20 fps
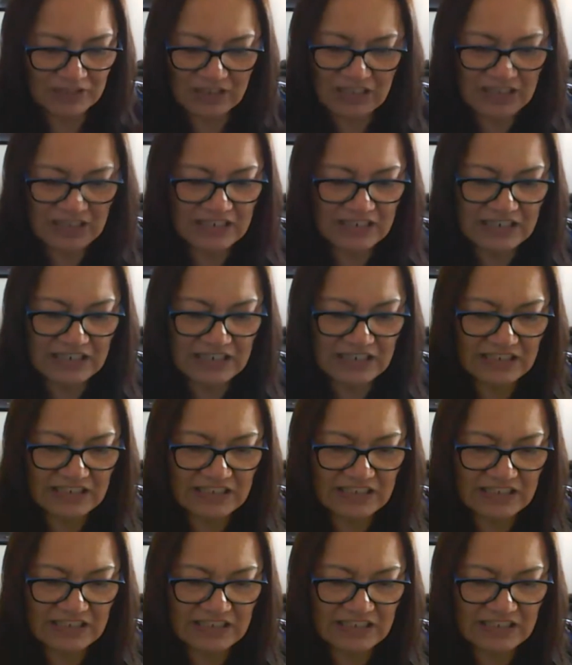
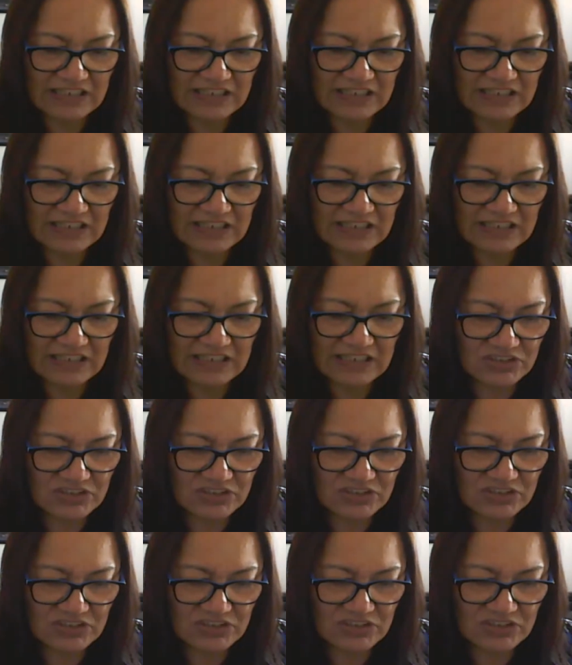and
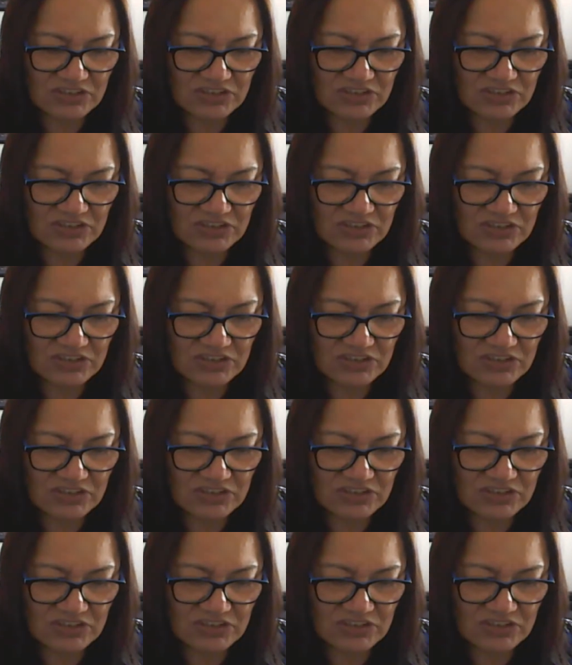wool,
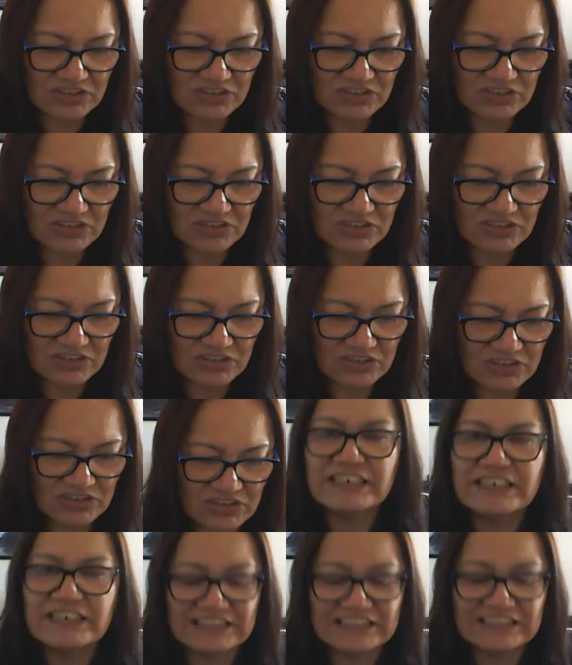and a
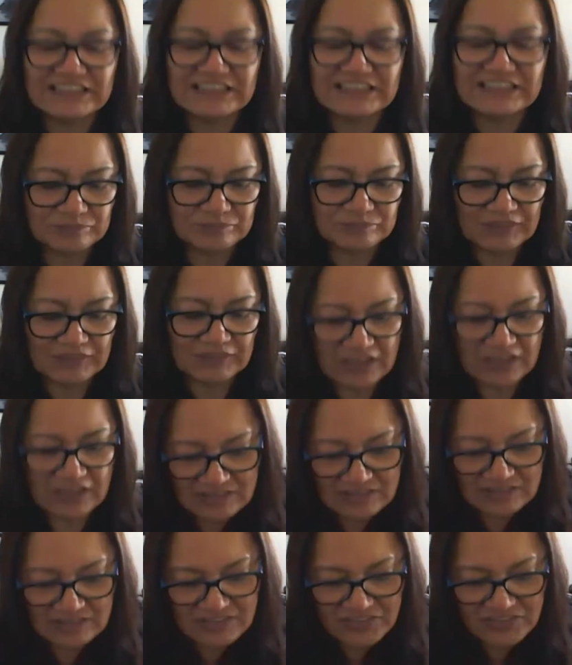variety.
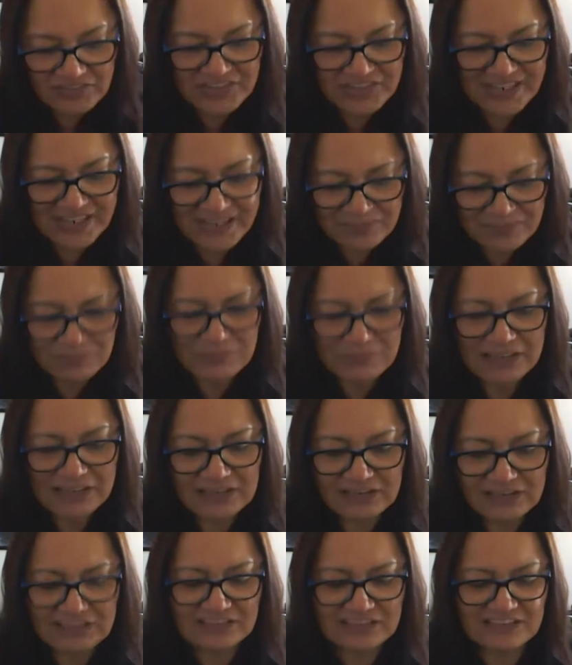Now, that
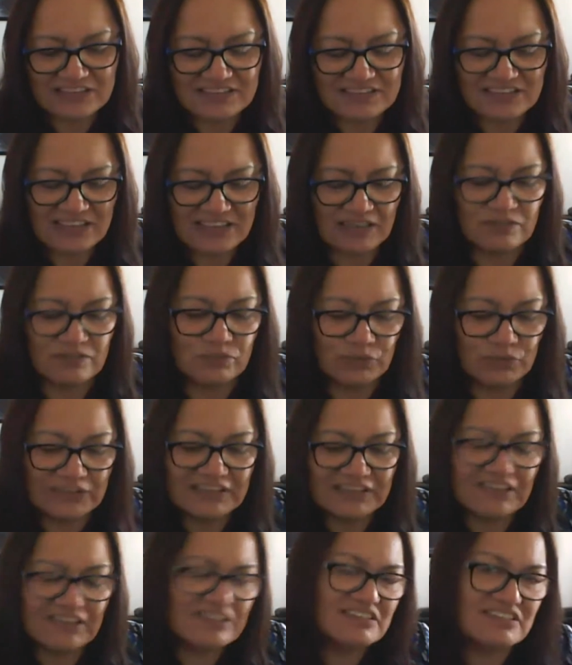meal in itself,
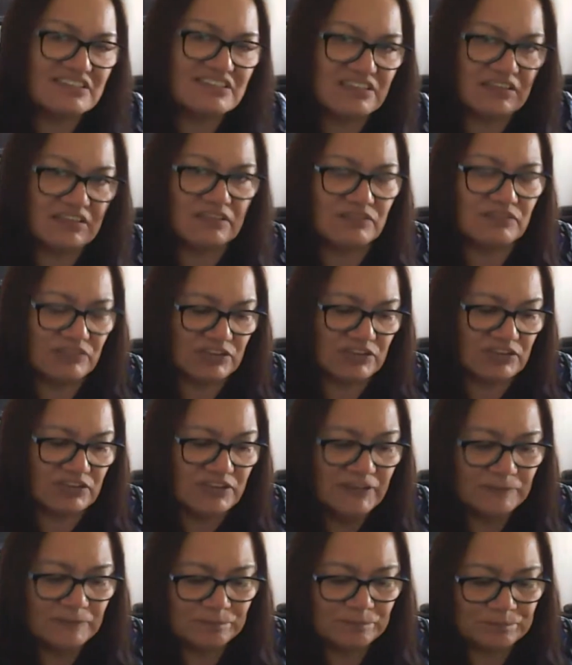when they serve
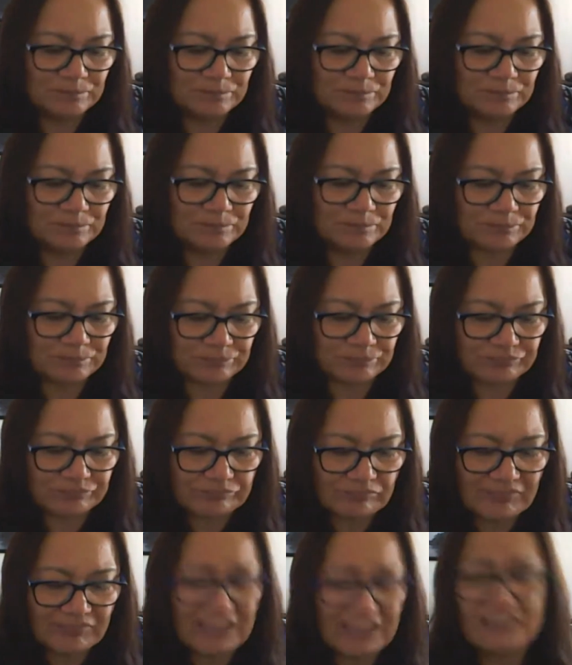you,
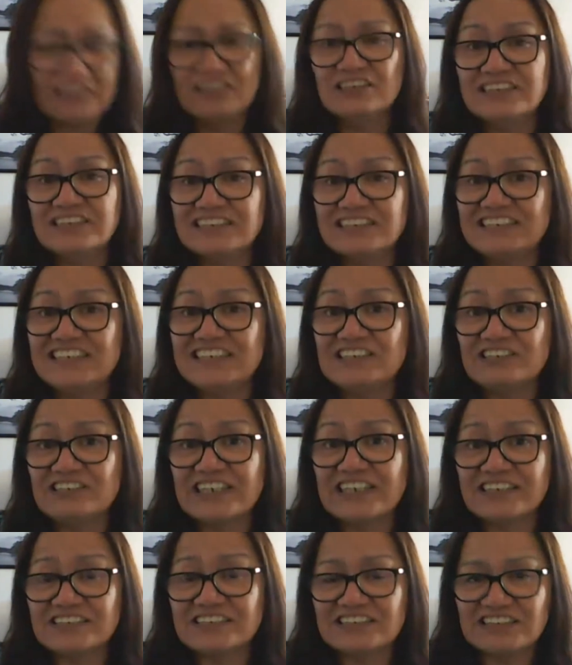like a
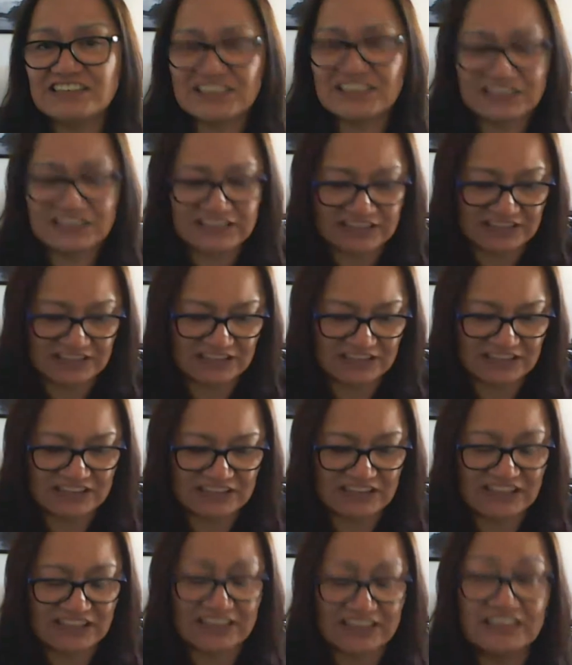teriyaki chicken,
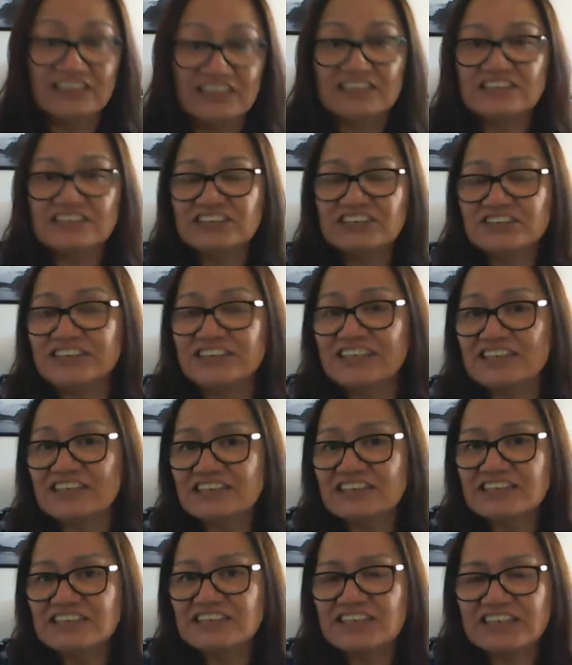okay? Teriyaki
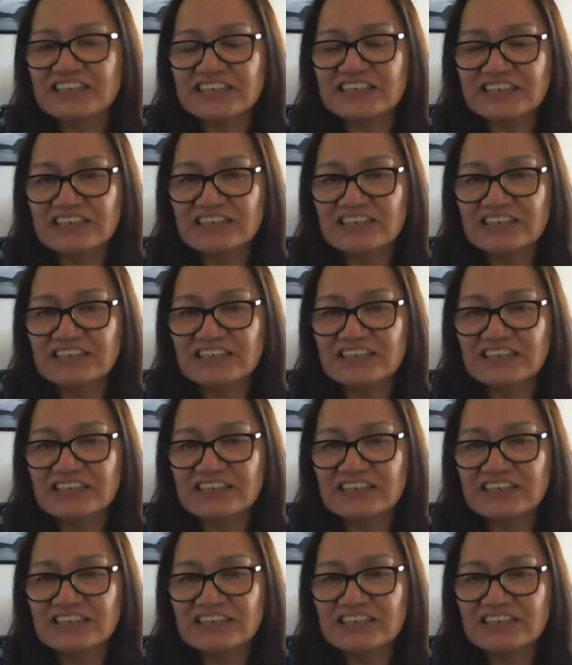chicken